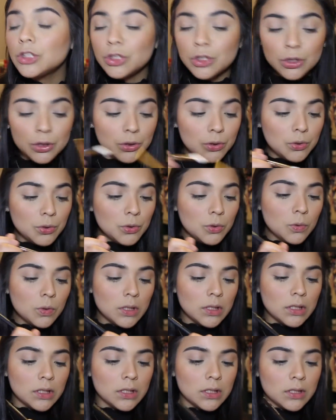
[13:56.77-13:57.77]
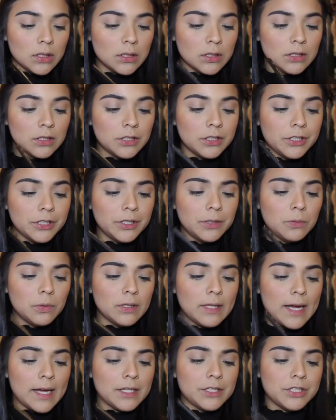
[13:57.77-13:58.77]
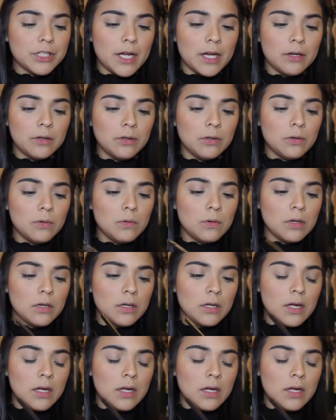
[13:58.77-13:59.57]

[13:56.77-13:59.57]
too good with eyeshadow.